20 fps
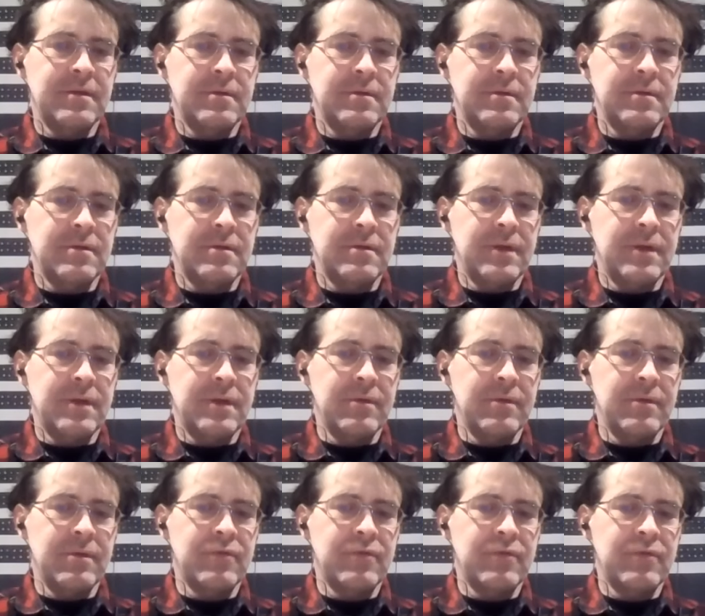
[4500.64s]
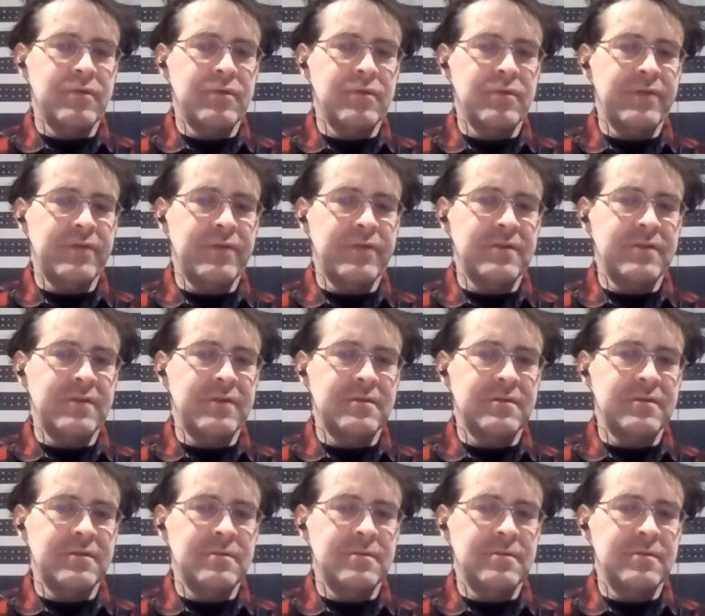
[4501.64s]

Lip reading: know, and they were, of course, fast and